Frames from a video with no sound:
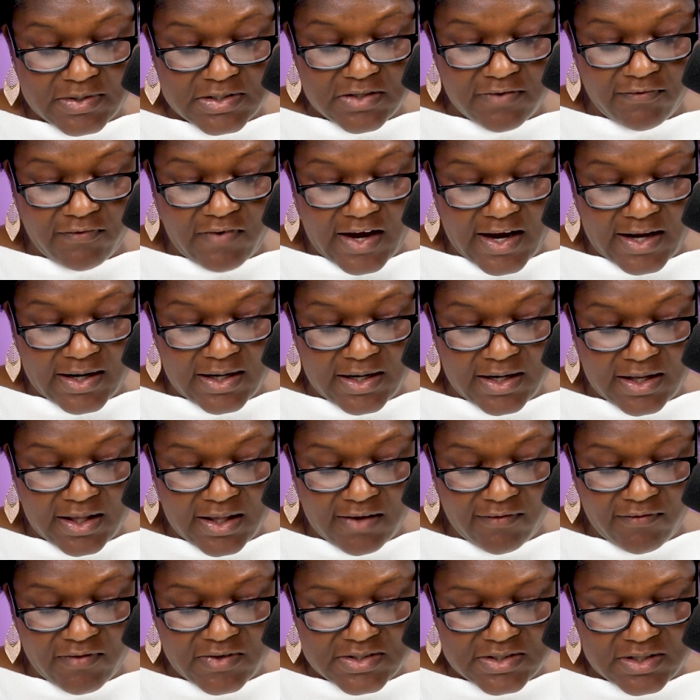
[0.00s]
is divided and
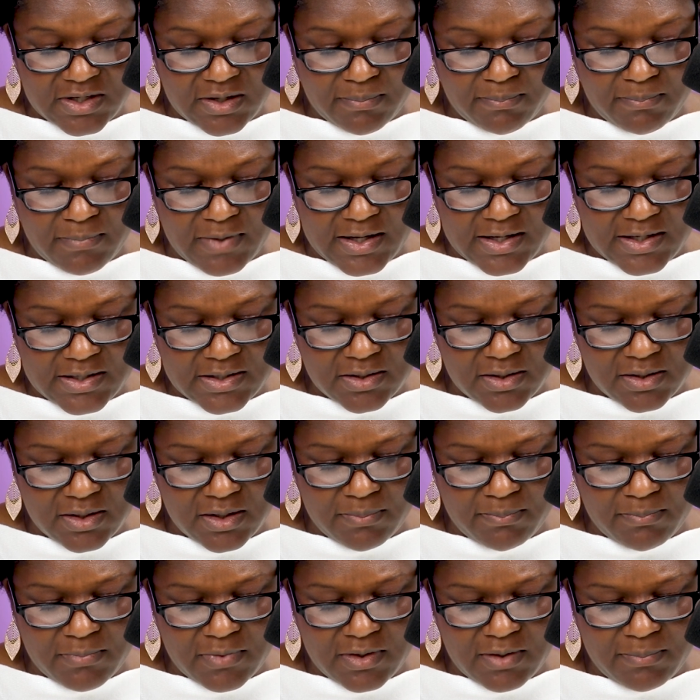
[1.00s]
given to the Medes,
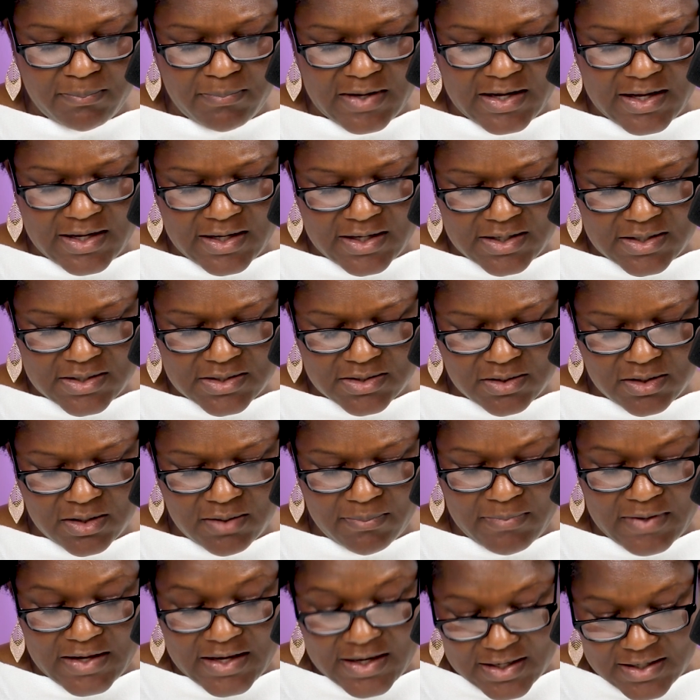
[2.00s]
the, the Medes, the
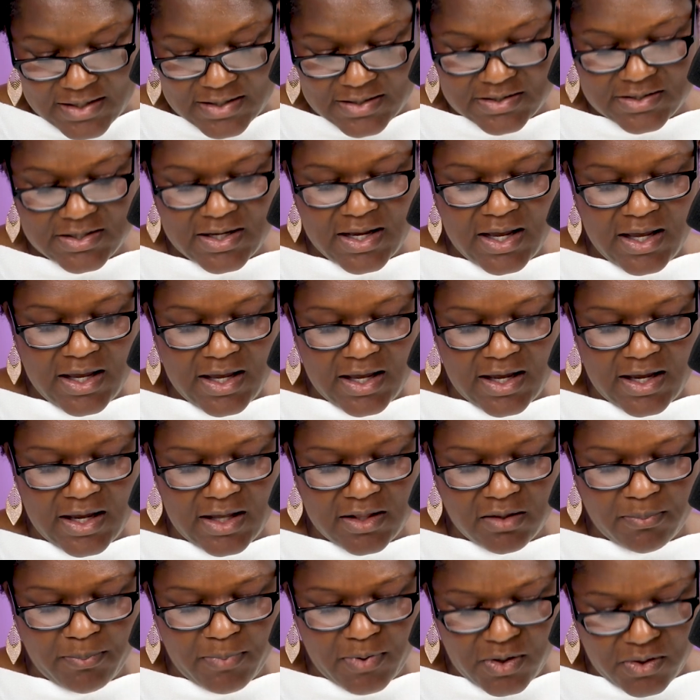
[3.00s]
Medes
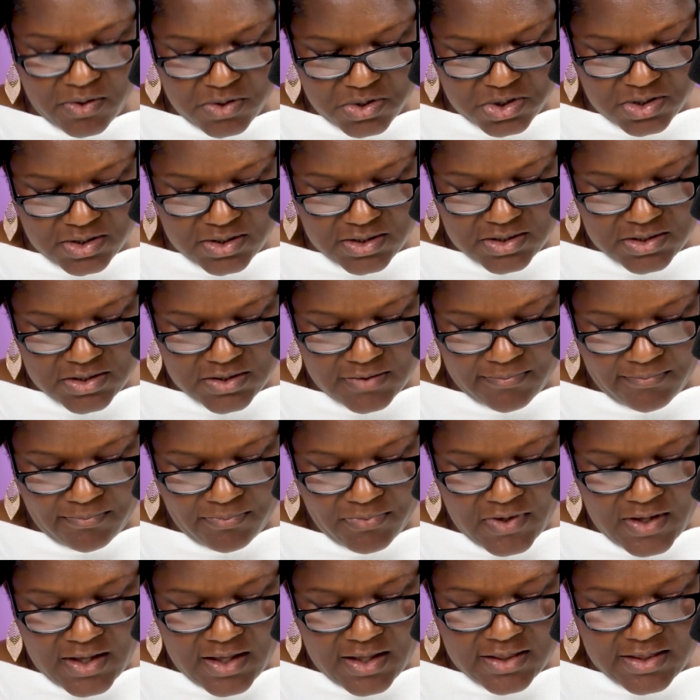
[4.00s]
and the Persians.
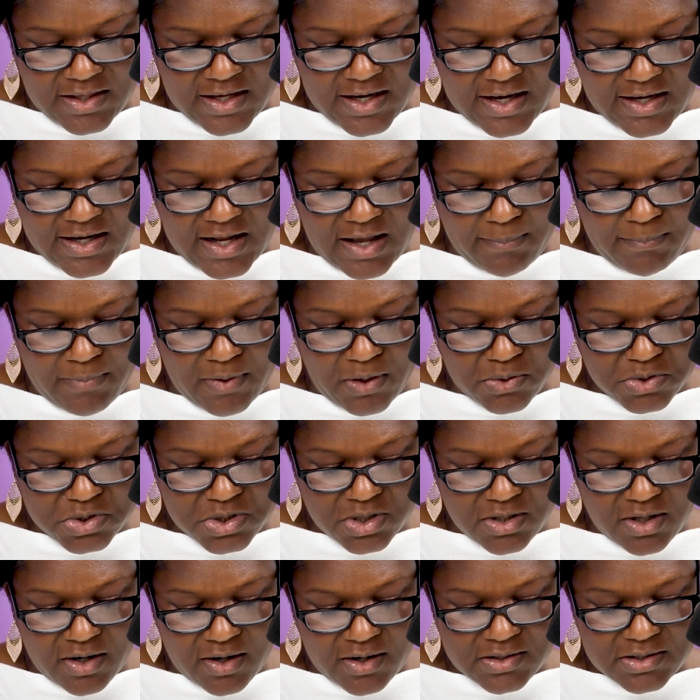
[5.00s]
Then at
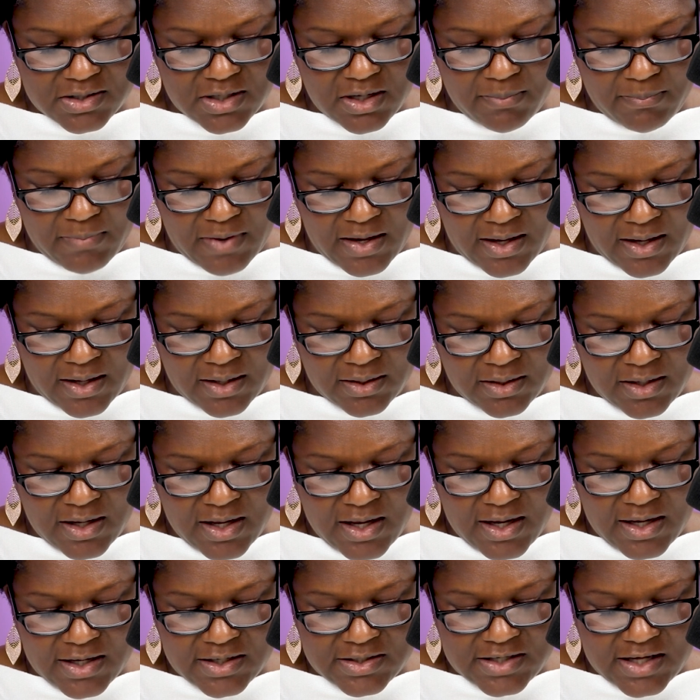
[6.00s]
Belshazzar's command,
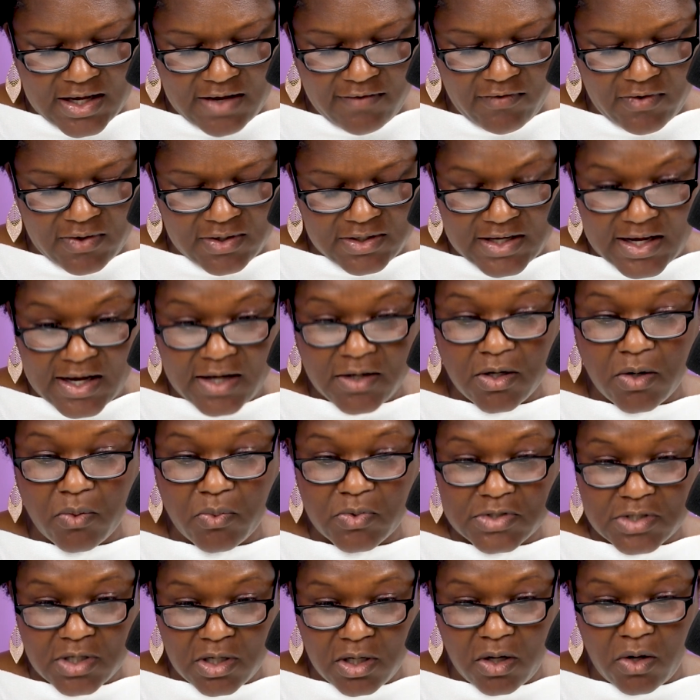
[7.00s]
David Daniel
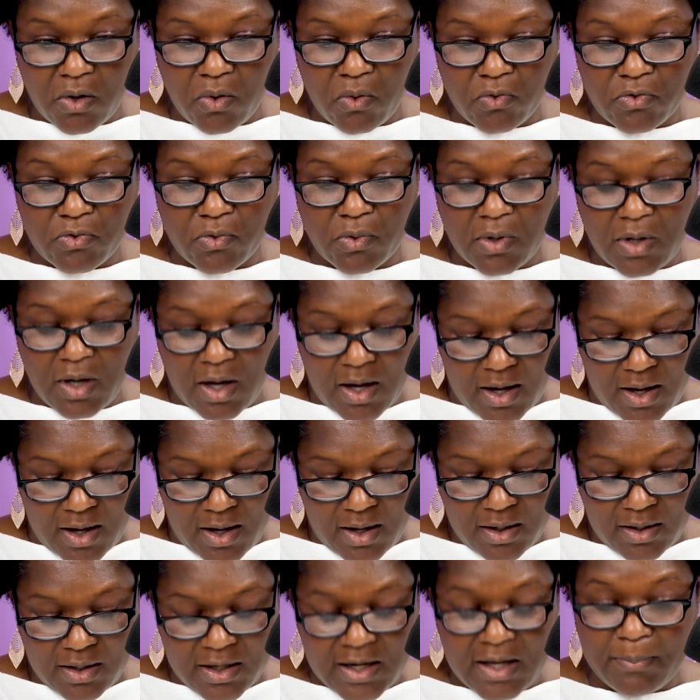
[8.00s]
was clothed
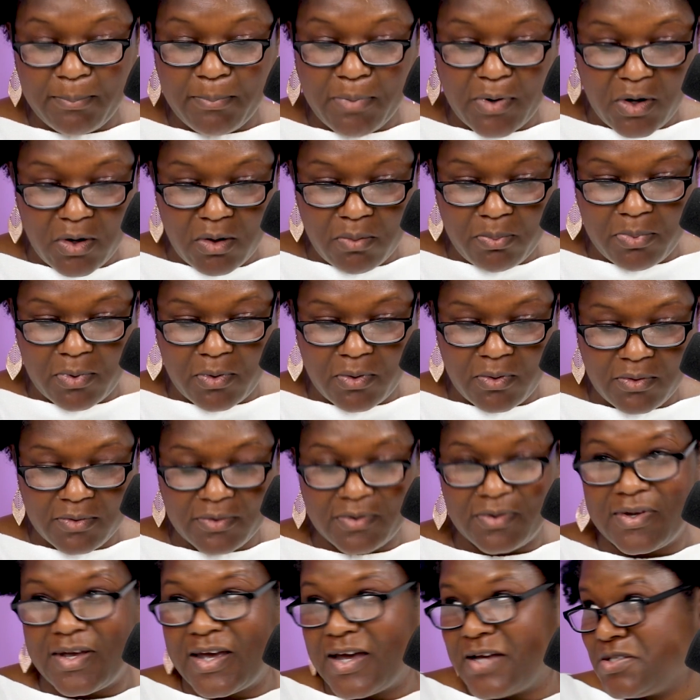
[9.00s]
uh, in purple.
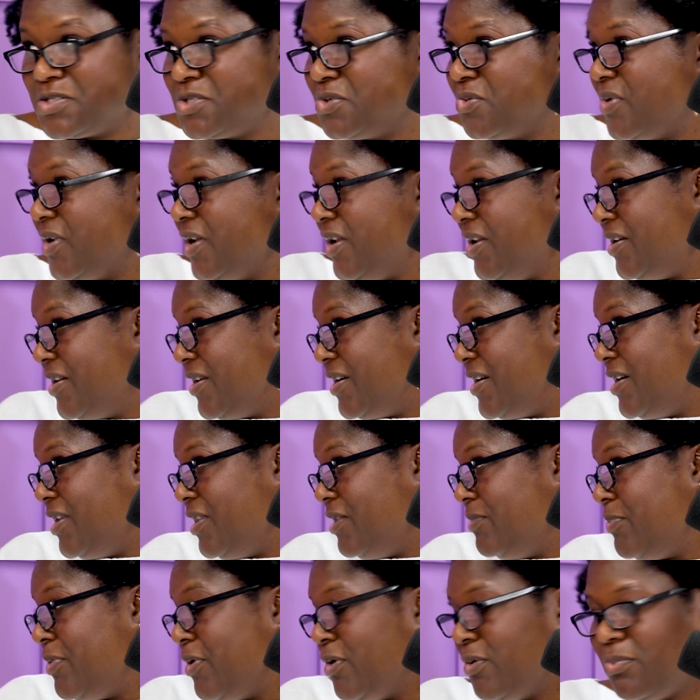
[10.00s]
You guys know I love the
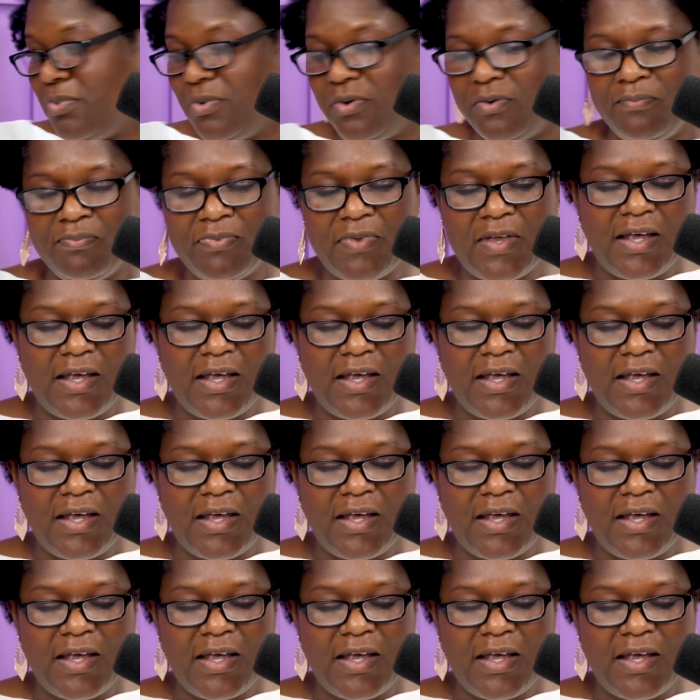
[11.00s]
color purple.